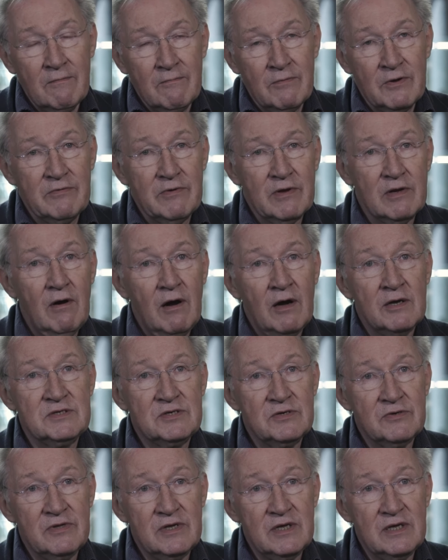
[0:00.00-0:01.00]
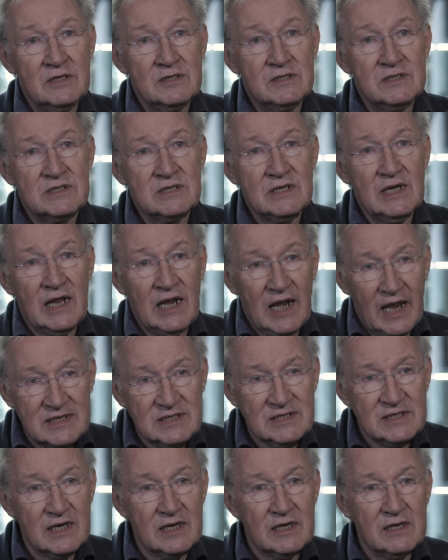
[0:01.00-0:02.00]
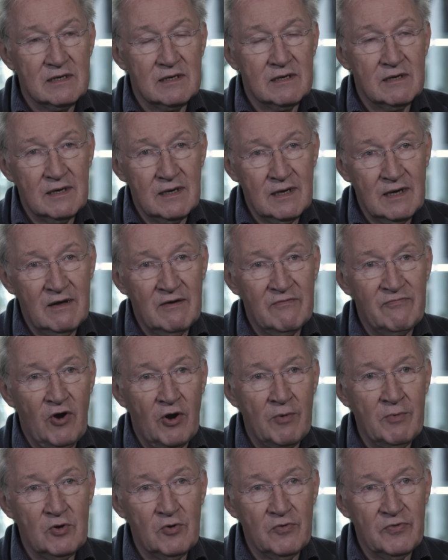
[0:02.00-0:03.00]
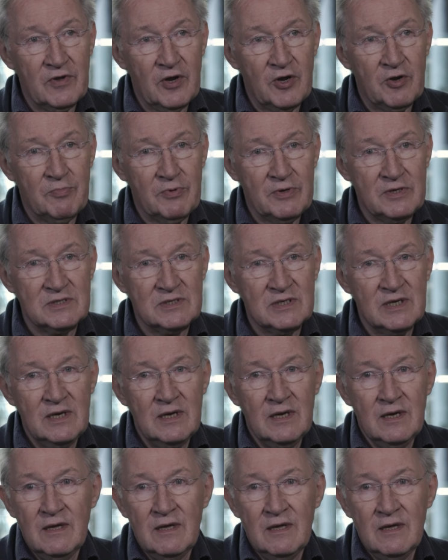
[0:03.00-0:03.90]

with regard to these classic pharmacotherapies,